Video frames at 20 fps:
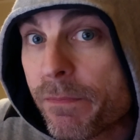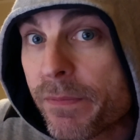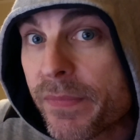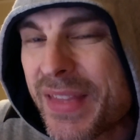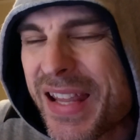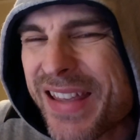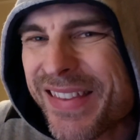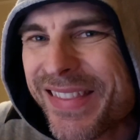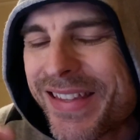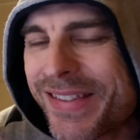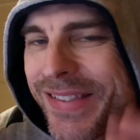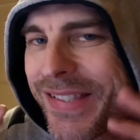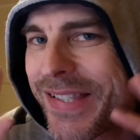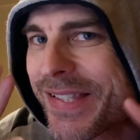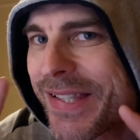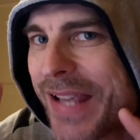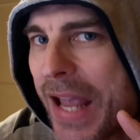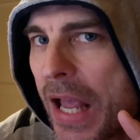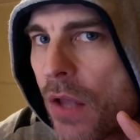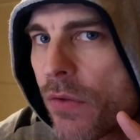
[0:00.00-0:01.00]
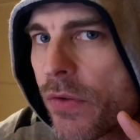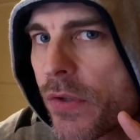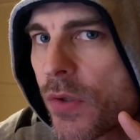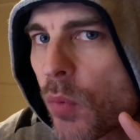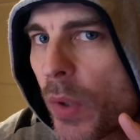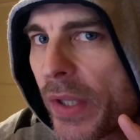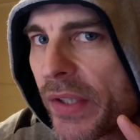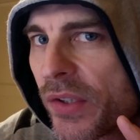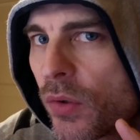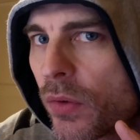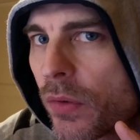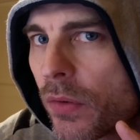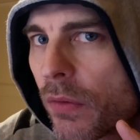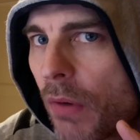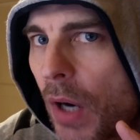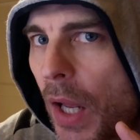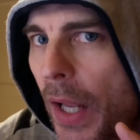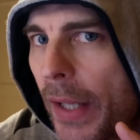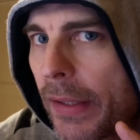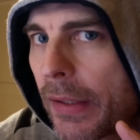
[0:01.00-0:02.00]
Now, that sounds quite good,
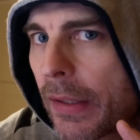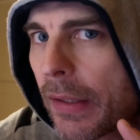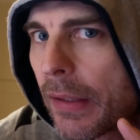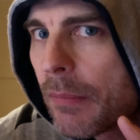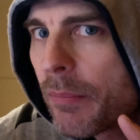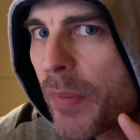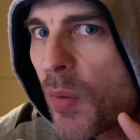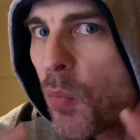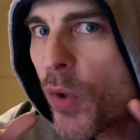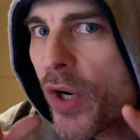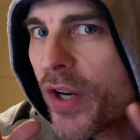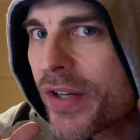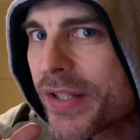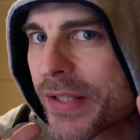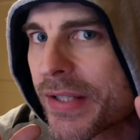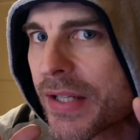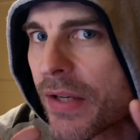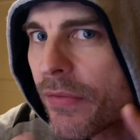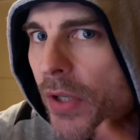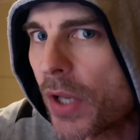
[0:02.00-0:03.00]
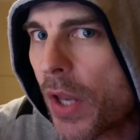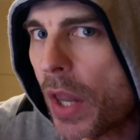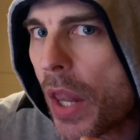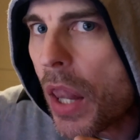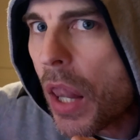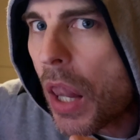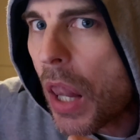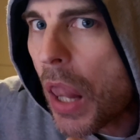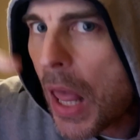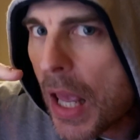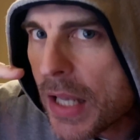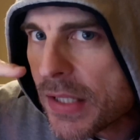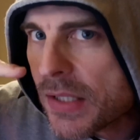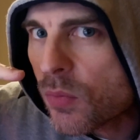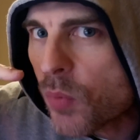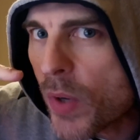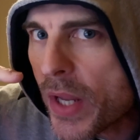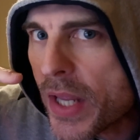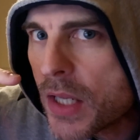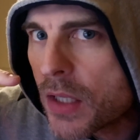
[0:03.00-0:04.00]
right? But what I discovered
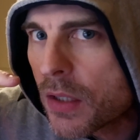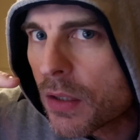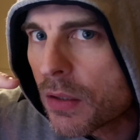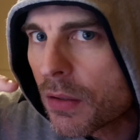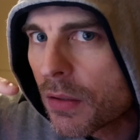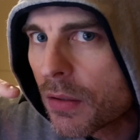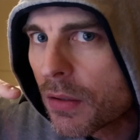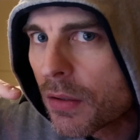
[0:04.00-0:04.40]
last week